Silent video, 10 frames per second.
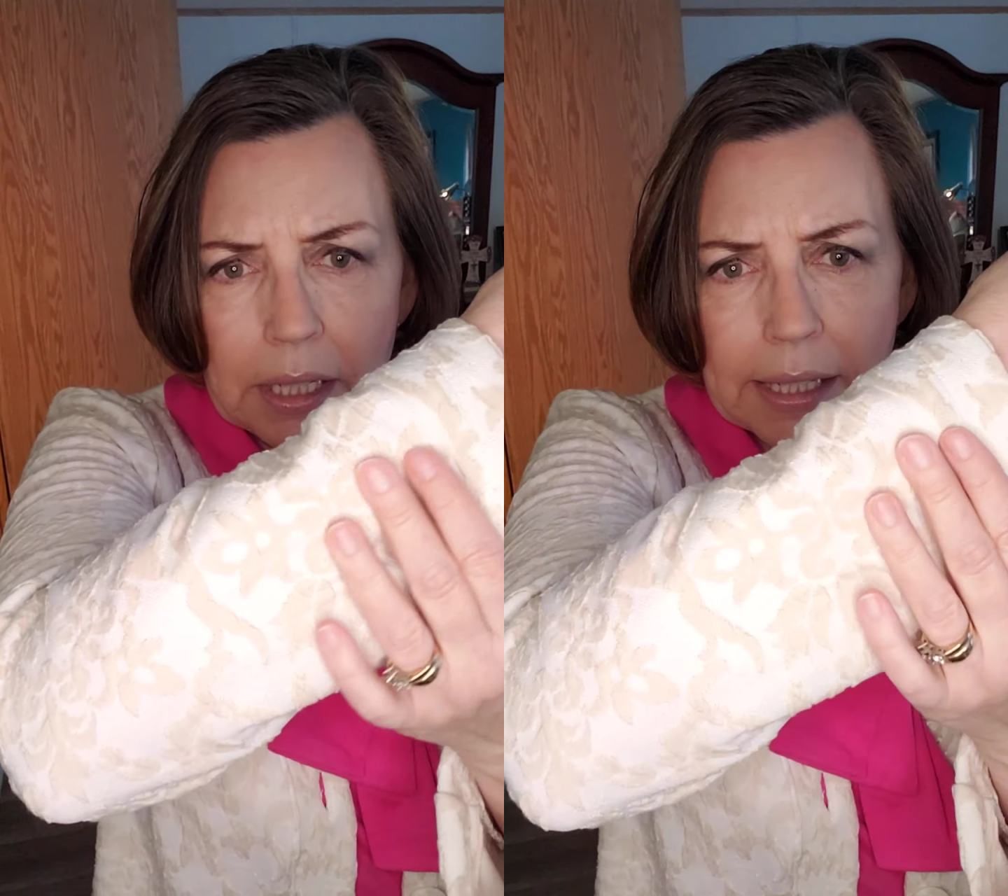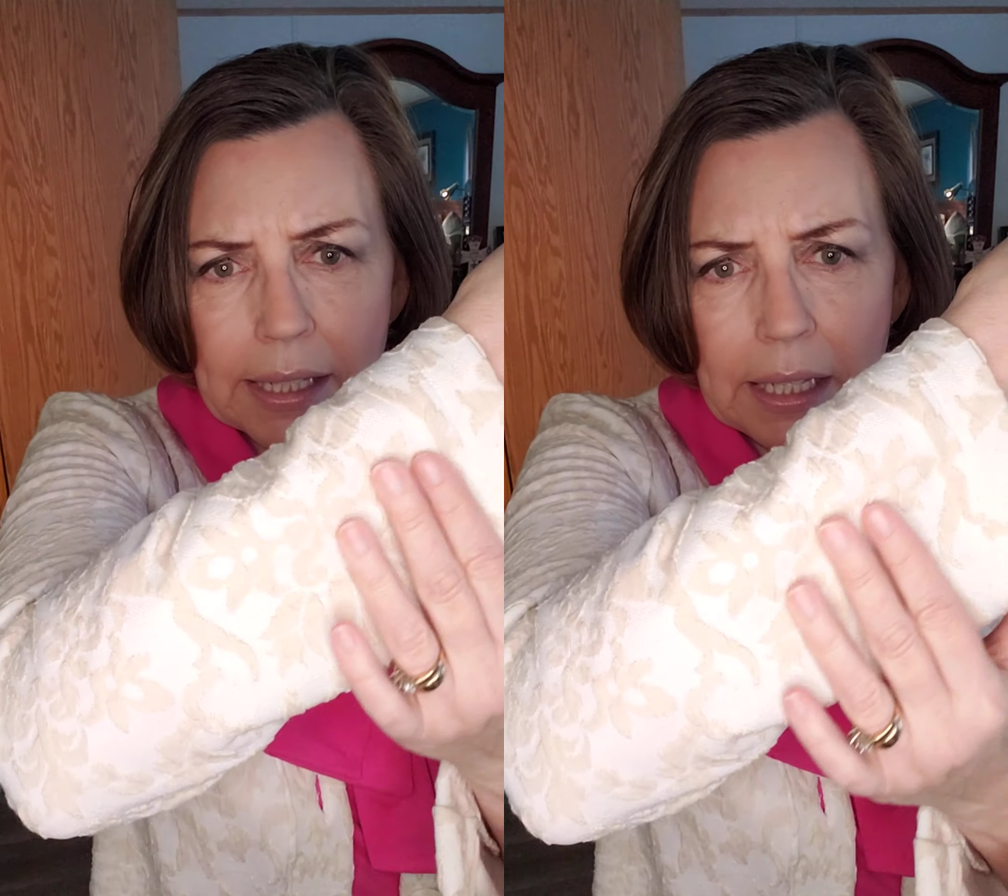
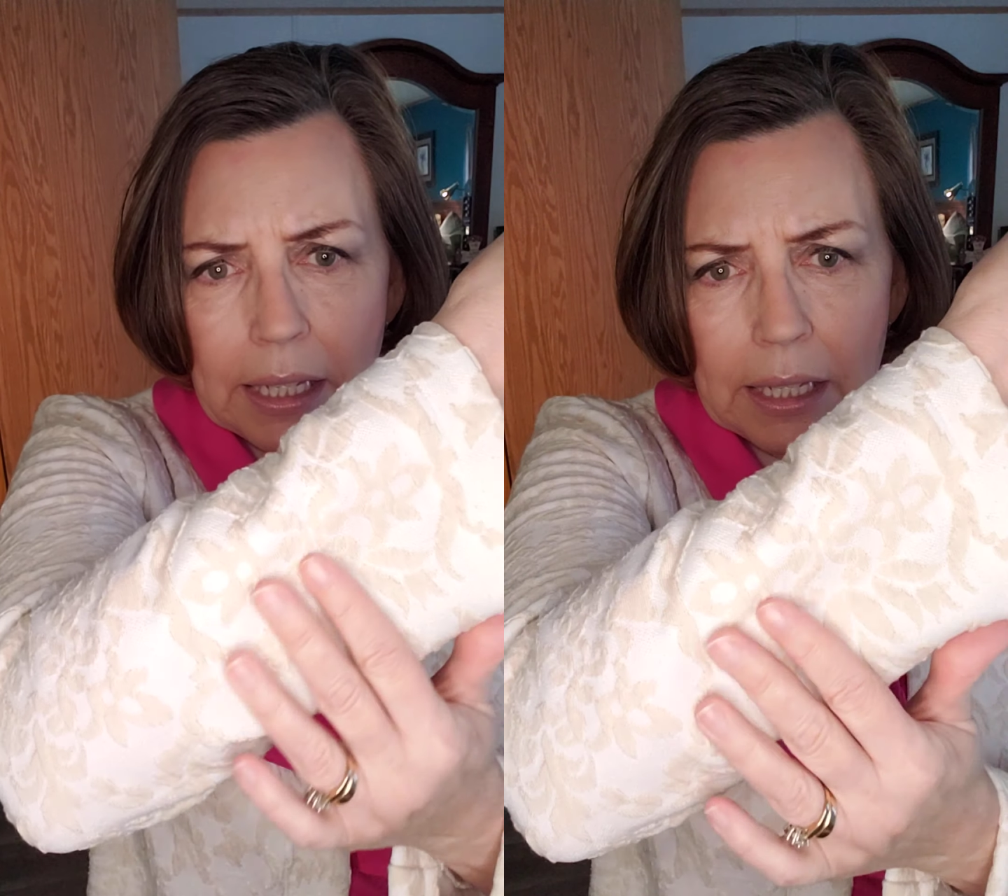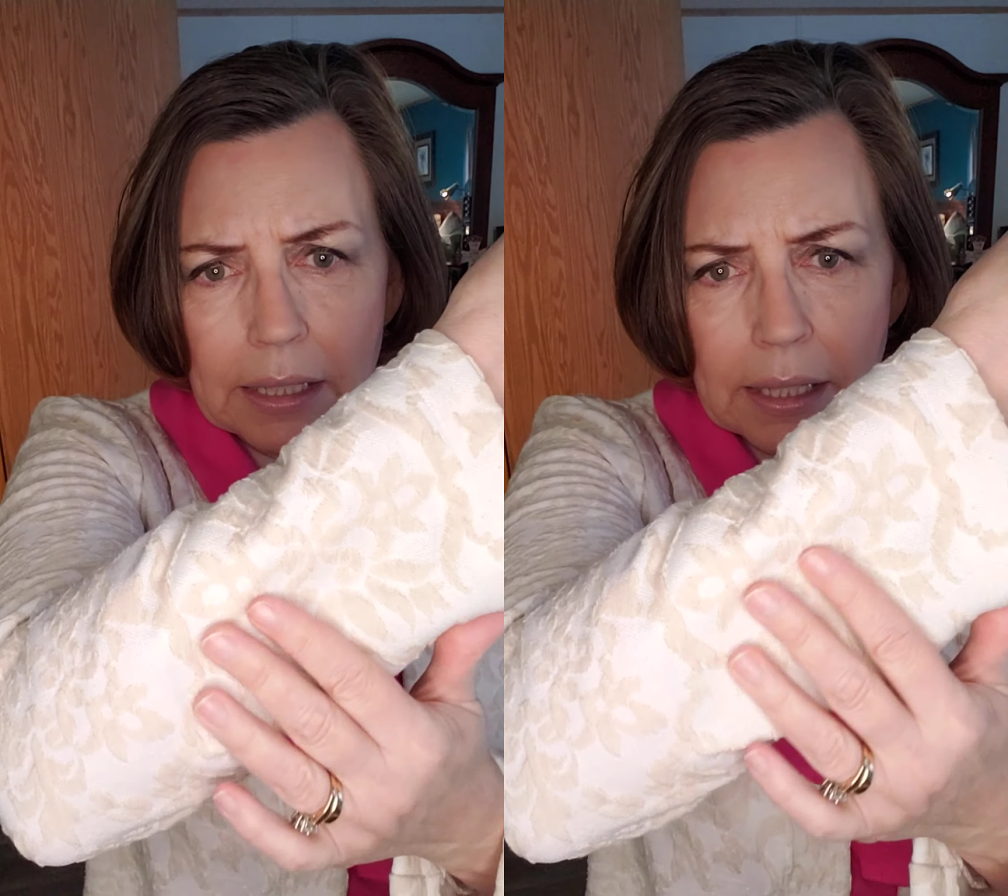
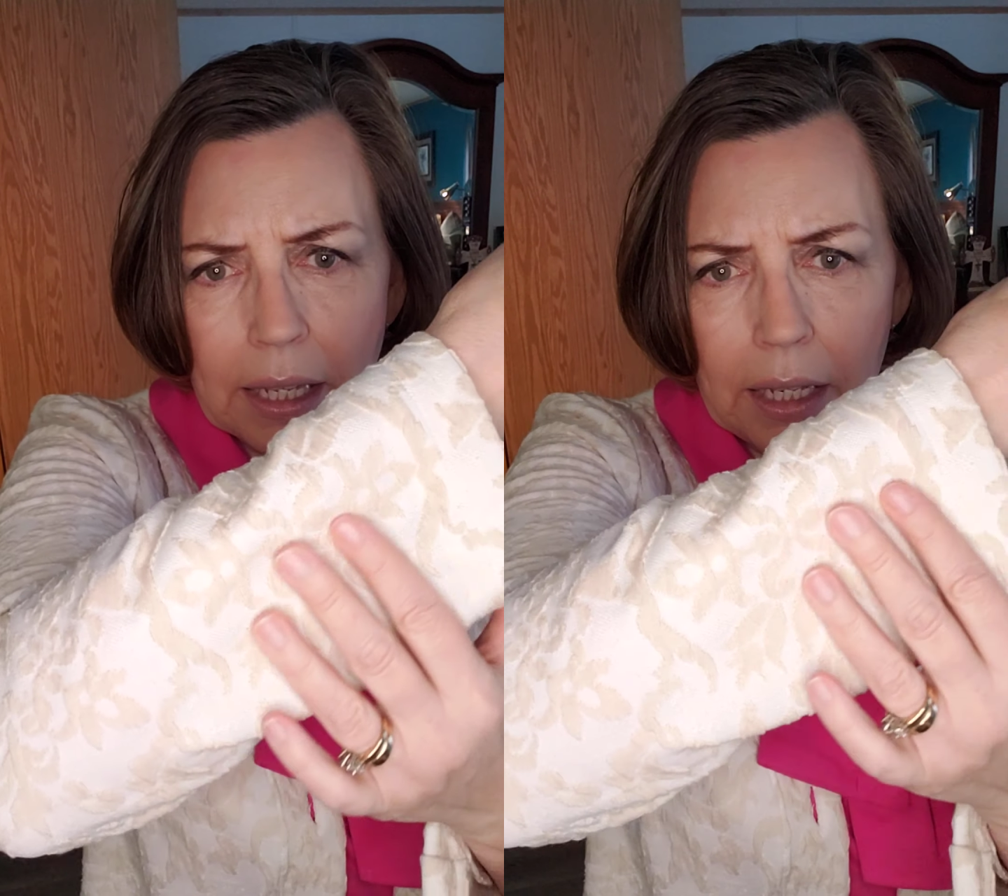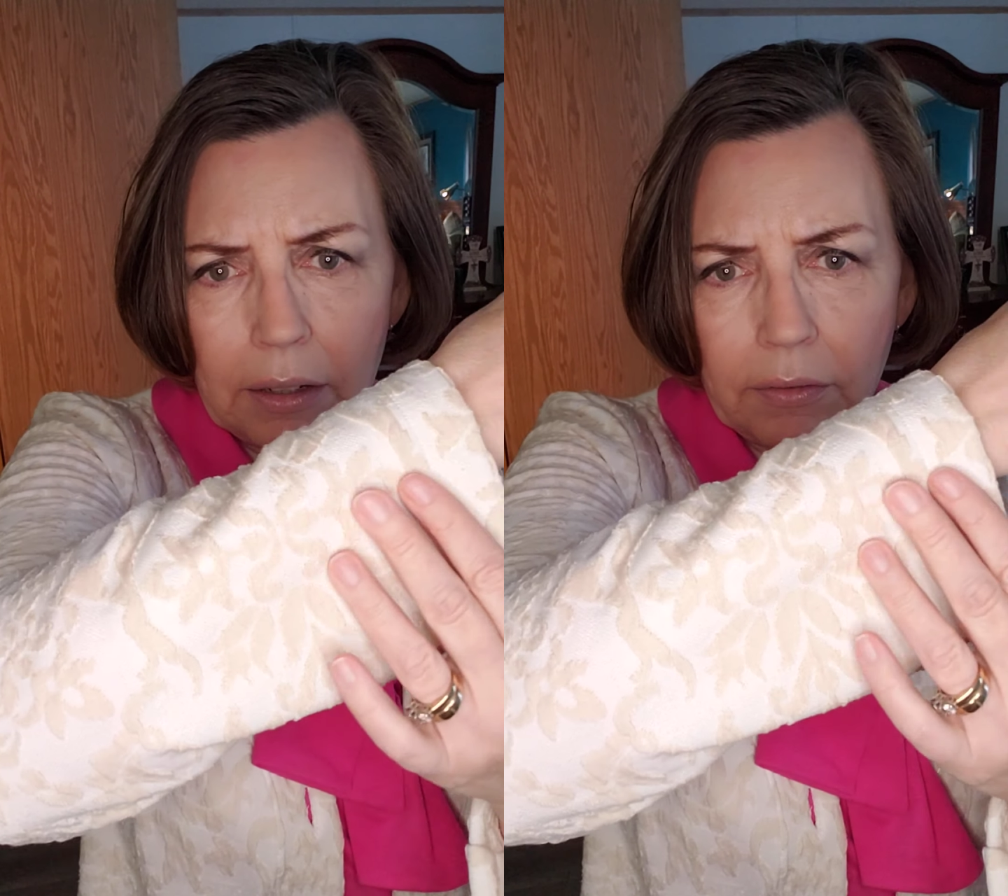see, it's
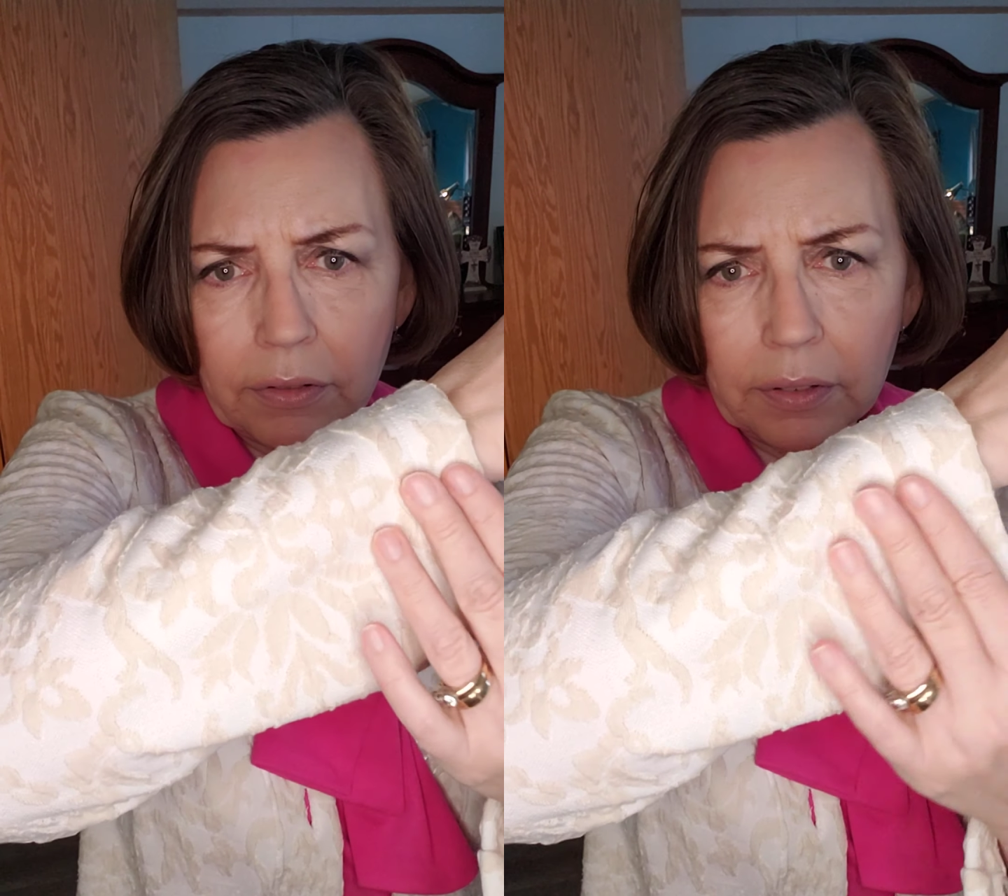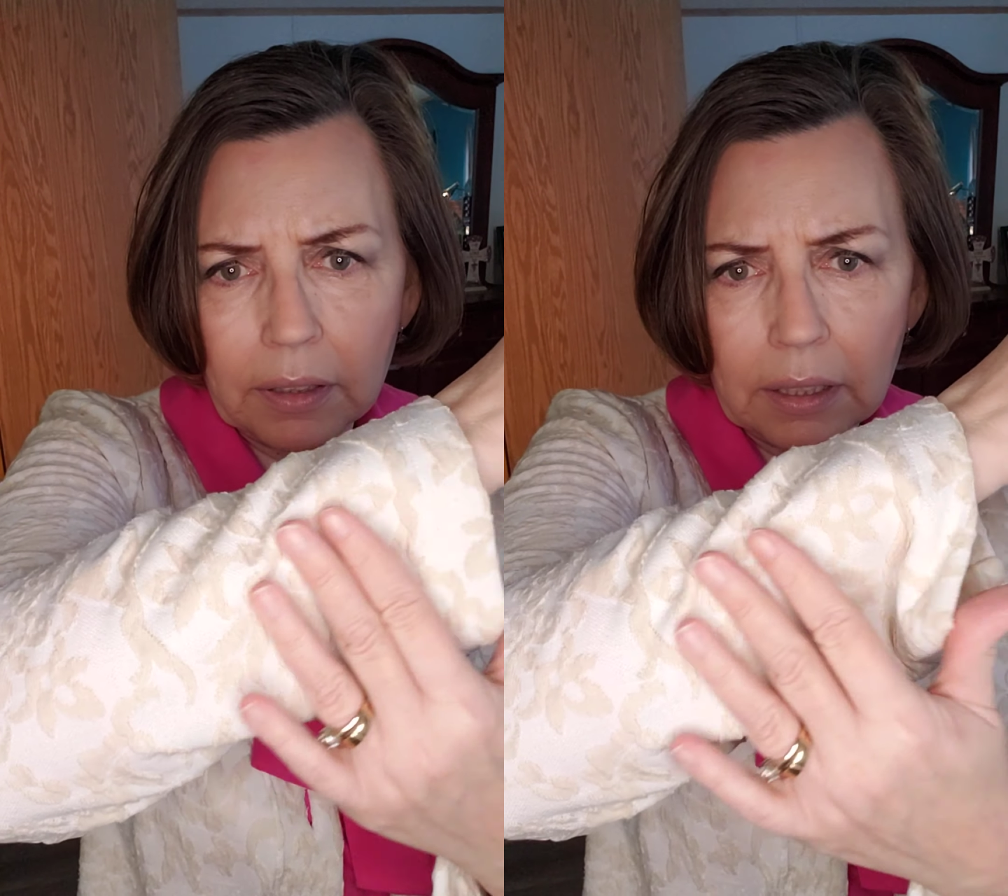kind of